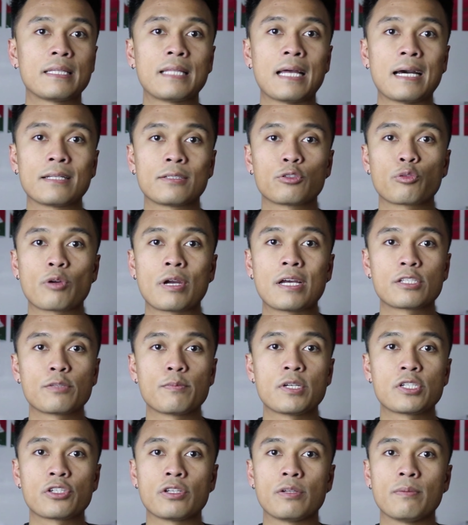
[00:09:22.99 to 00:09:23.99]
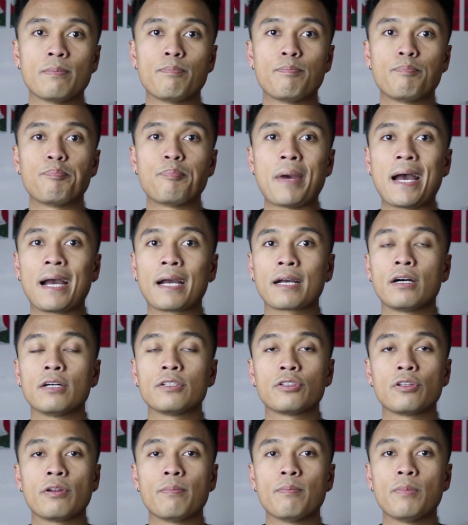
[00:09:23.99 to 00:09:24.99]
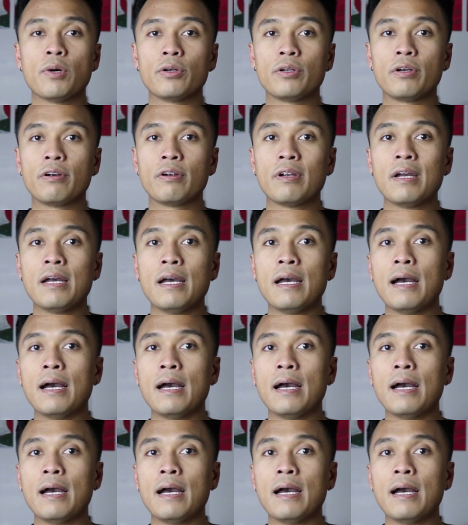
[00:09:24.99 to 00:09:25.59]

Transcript: that transmission back onto the motor.